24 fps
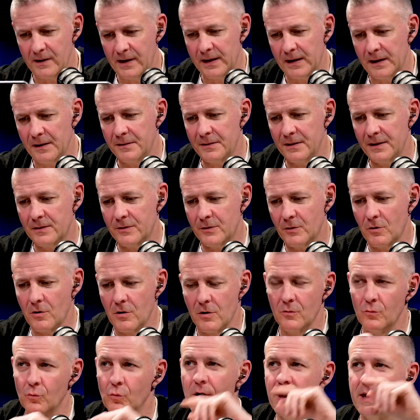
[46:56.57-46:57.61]
and I think there
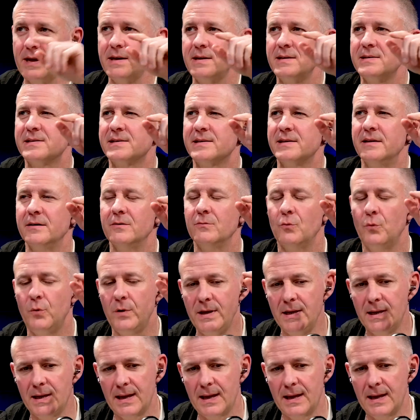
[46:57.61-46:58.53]
are ways that we